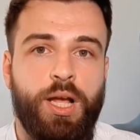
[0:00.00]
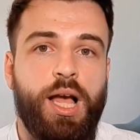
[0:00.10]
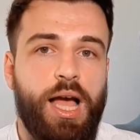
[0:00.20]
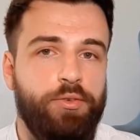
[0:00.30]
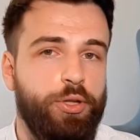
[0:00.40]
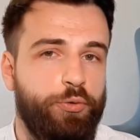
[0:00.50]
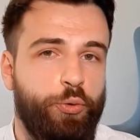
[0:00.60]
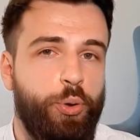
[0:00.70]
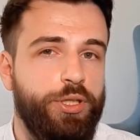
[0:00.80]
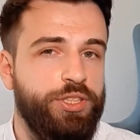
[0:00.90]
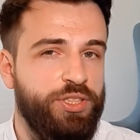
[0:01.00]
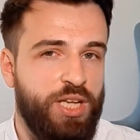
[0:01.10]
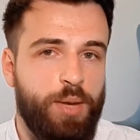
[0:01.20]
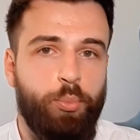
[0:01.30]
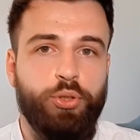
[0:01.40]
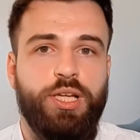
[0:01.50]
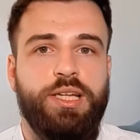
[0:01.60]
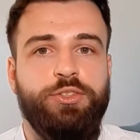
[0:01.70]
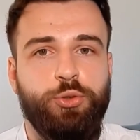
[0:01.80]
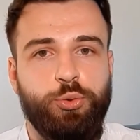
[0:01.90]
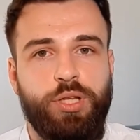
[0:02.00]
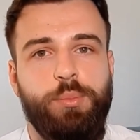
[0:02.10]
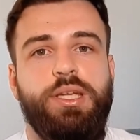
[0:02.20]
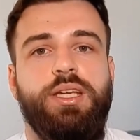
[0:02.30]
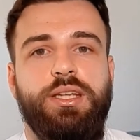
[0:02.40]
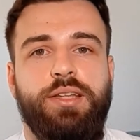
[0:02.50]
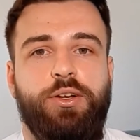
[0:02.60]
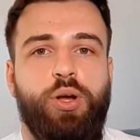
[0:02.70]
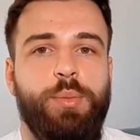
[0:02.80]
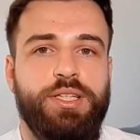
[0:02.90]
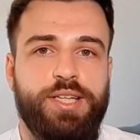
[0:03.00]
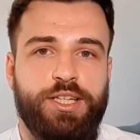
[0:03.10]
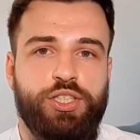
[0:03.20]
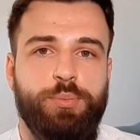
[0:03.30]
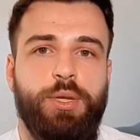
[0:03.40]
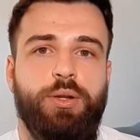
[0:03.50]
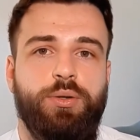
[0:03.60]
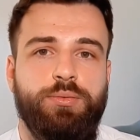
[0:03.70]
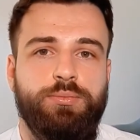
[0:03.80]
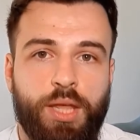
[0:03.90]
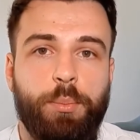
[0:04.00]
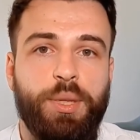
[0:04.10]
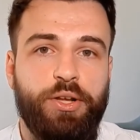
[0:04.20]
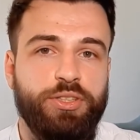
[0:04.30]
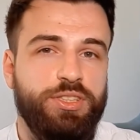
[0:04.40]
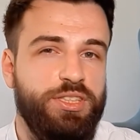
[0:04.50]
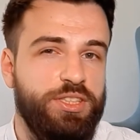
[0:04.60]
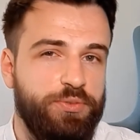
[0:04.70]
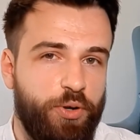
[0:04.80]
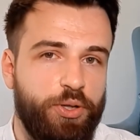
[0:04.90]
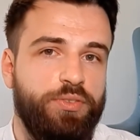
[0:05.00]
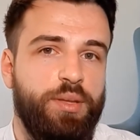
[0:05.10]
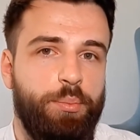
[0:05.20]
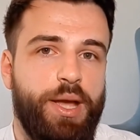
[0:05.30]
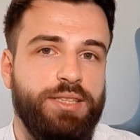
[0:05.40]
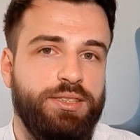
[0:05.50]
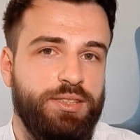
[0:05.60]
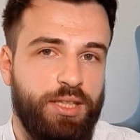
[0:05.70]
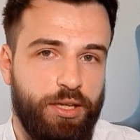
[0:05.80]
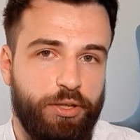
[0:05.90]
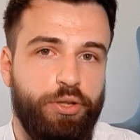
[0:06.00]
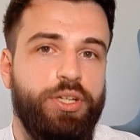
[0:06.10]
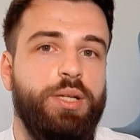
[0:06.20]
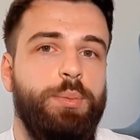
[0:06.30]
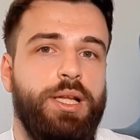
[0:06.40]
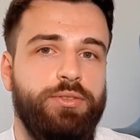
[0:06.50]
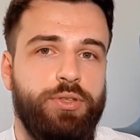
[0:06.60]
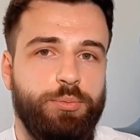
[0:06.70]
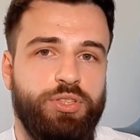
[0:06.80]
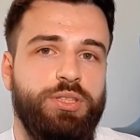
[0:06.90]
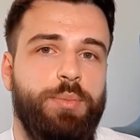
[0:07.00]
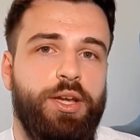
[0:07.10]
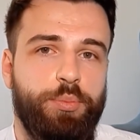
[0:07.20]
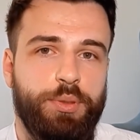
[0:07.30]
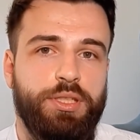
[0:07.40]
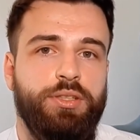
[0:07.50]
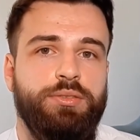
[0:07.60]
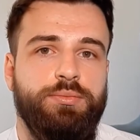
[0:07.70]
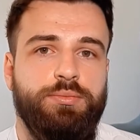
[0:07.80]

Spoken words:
I will of course put a link to Udemy in the comment section below, because it is one of the best learning platforms in my opinion.